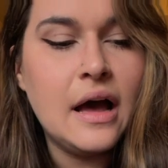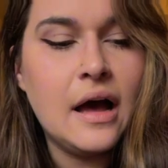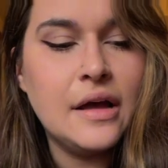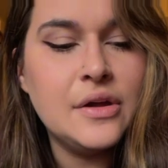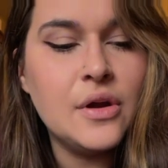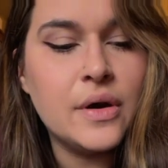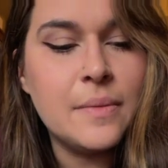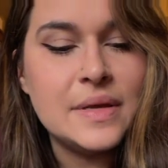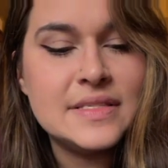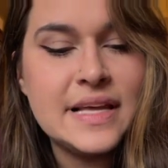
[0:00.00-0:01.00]
You know, it can
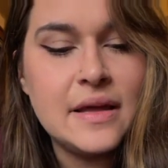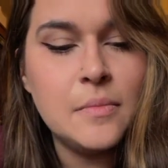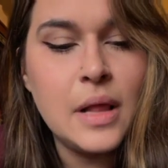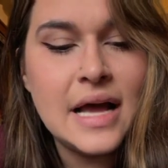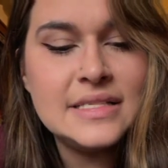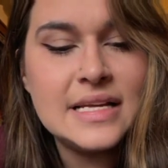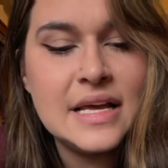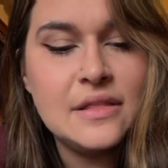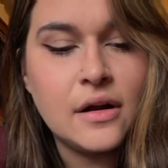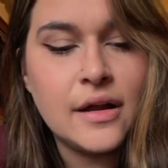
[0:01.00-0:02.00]
be
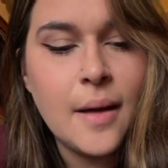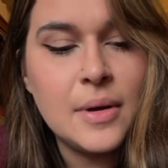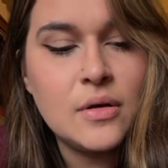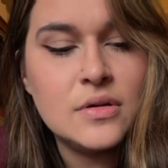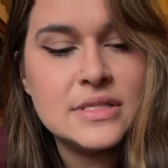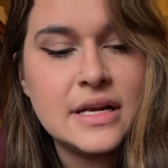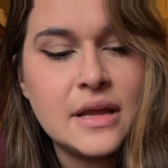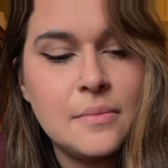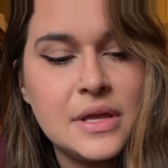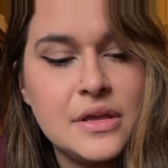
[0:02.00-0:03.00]
sandblasted. There are chemicals that it
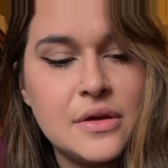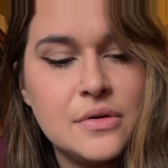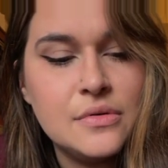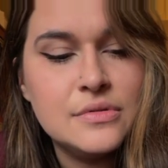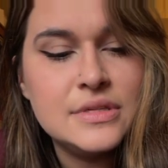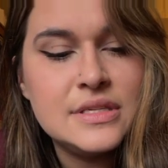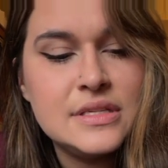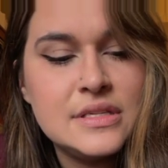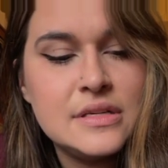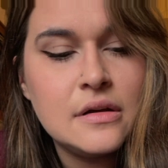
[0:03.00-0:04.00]
can be
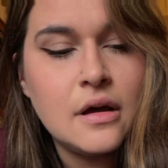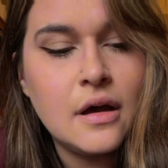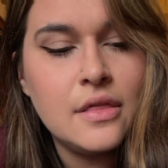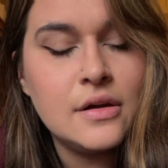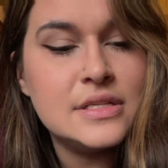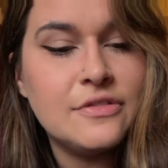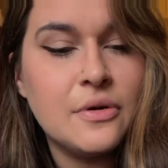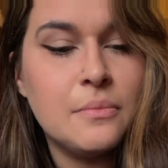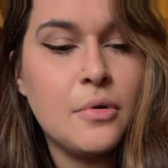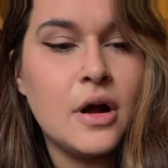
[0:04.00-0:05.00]
used. There are
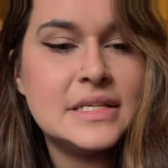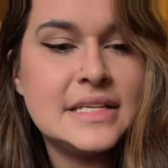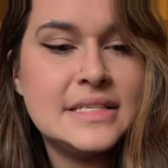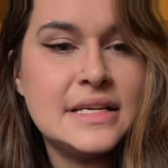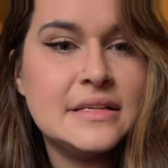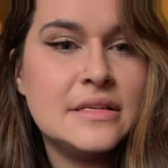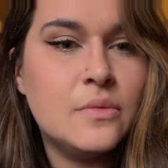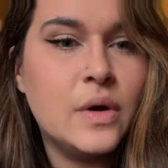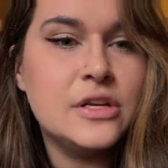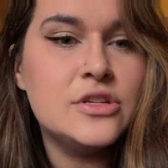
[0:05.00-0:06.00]
different processes
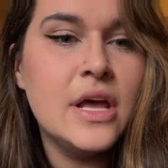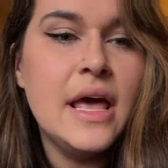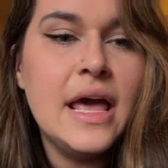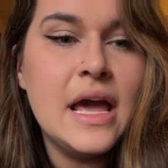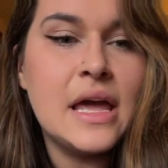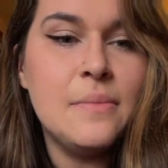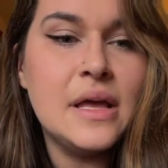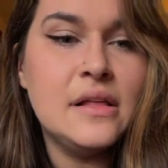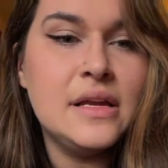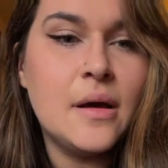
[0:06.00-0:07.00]
in which it can be
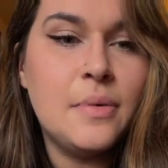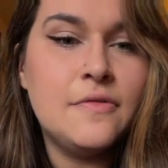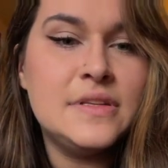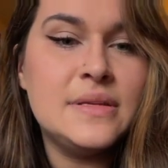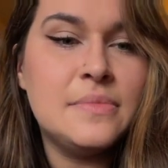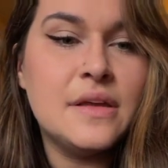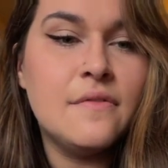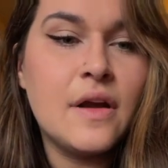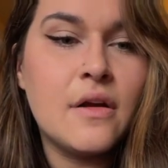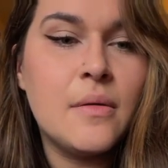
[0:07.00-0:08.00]
cleaned up if it's something
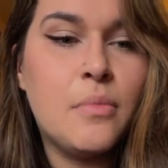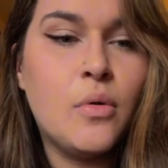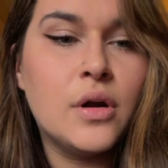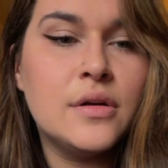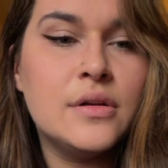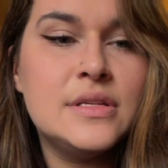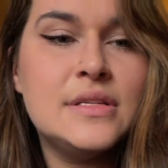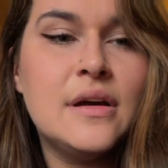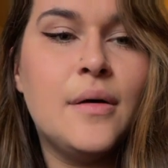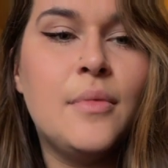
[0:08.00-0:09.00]
very important
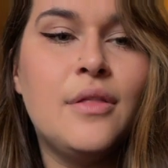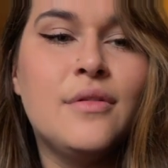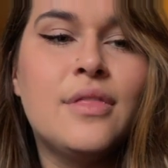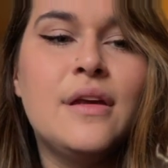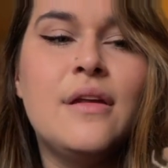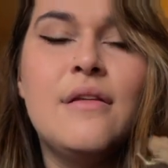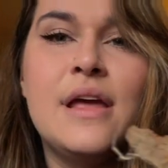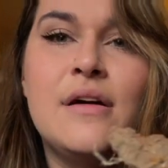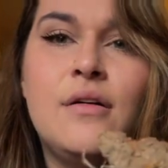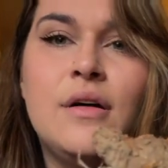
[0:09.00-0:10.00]
other than a
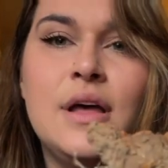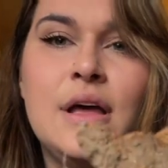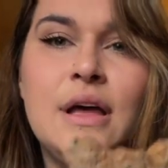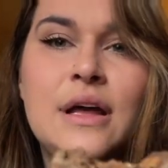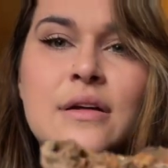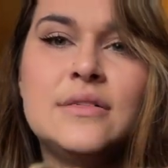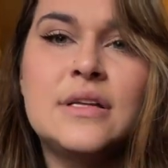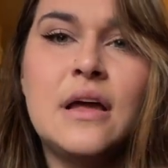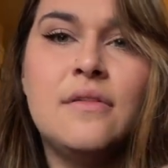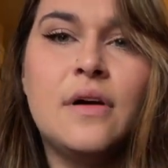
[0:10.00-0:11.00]
nail. Here's
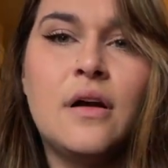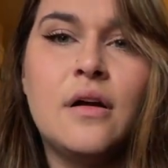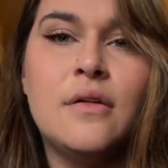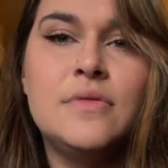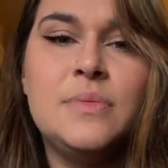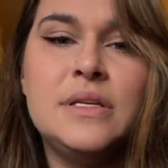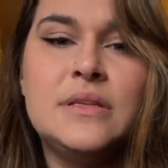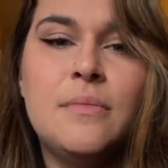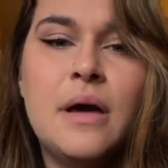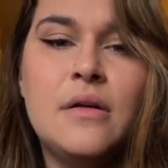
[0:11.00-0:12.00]
kind of a curved piece
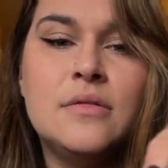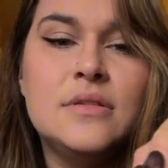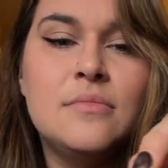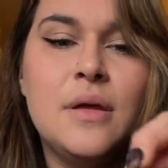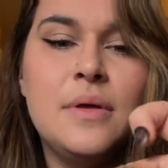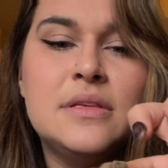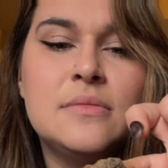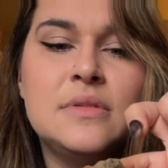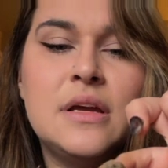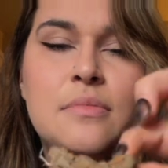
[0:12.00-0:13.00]
of metal, so maybe
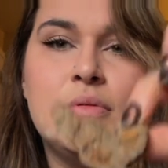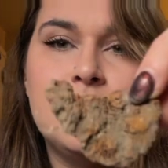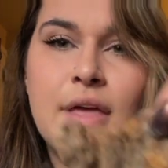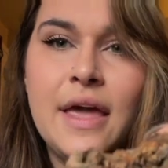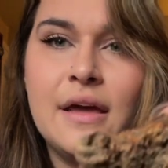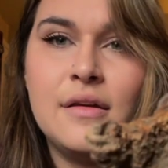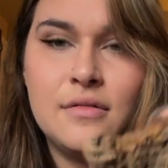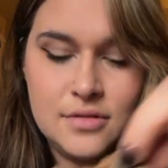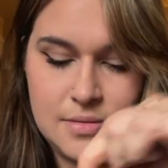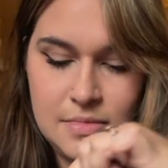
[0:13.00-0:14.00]
some type of can
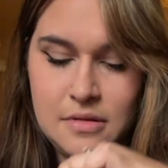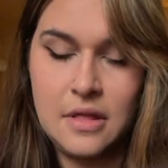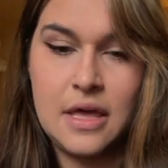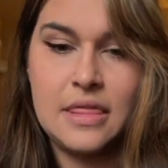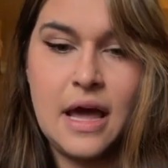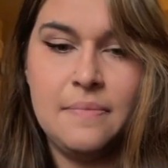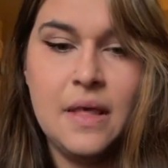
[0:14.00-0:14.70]
or something like that.